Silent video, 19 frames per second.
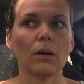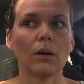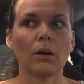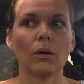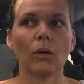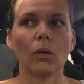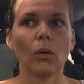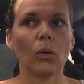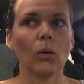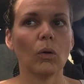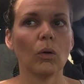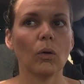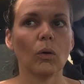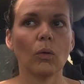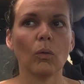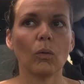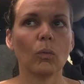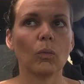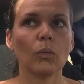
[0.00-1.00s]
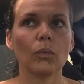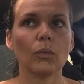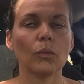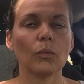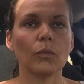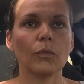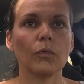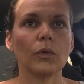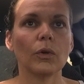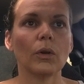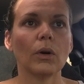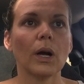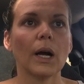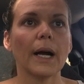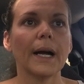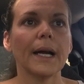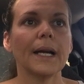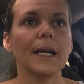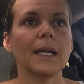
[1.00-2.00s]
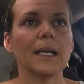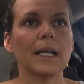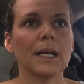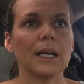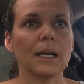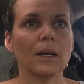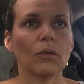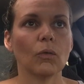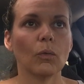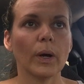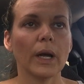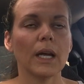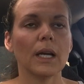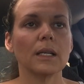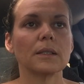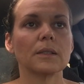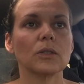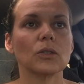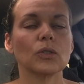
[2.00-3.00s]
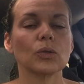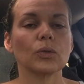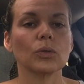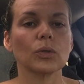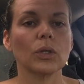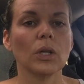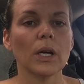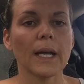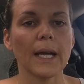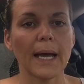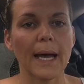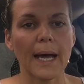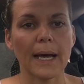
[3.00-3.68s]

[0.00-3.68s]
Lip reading: a whole variety of ways to look